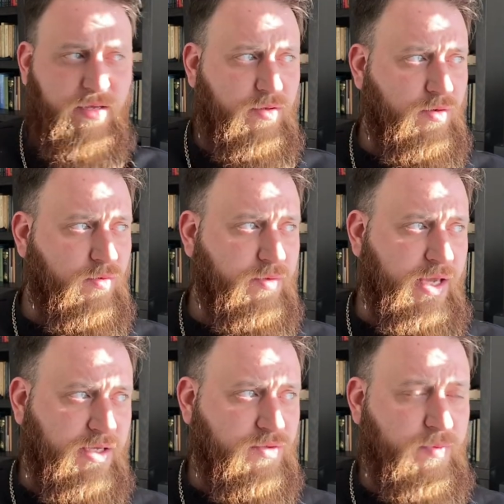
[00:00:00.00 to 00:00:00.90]

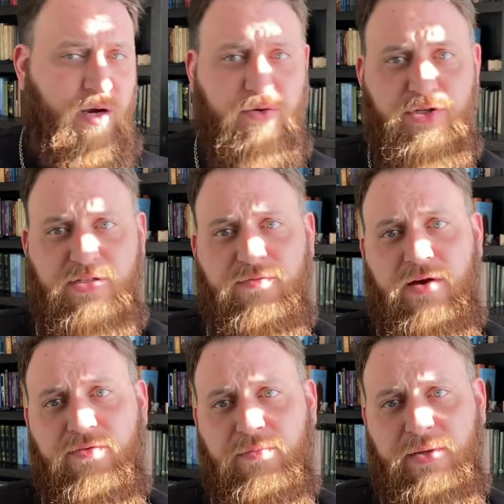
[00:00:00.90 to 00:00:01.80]
Yes, we are
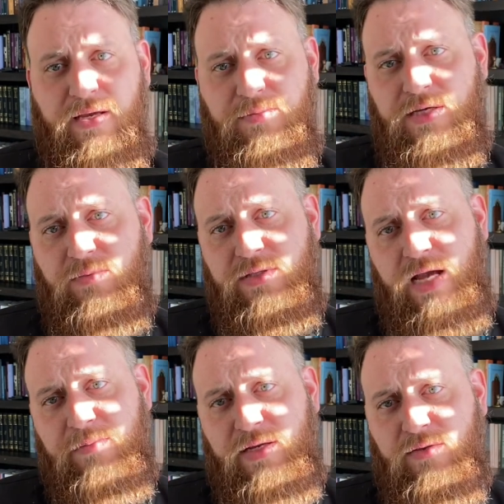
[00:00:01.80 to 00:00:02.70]
justified for being upset what's
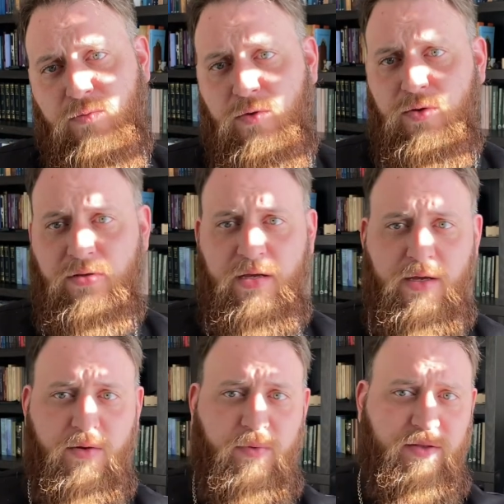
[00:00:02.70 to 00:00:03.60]
happening in the world,
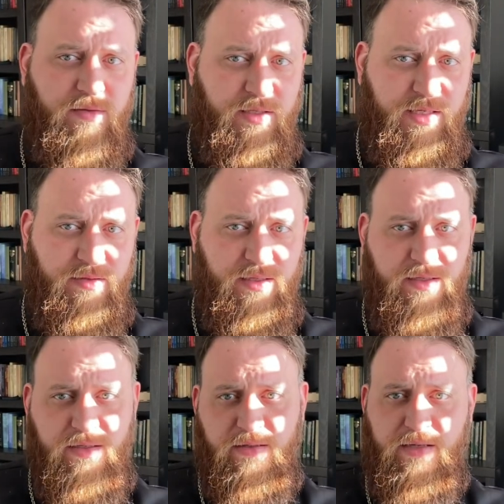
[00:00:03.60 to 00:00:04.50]
with
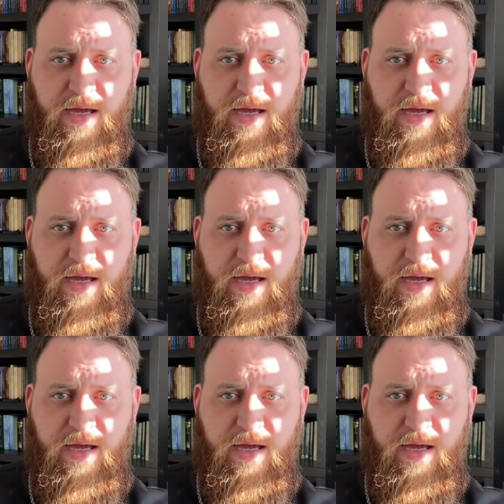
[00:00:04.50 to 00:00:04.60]
the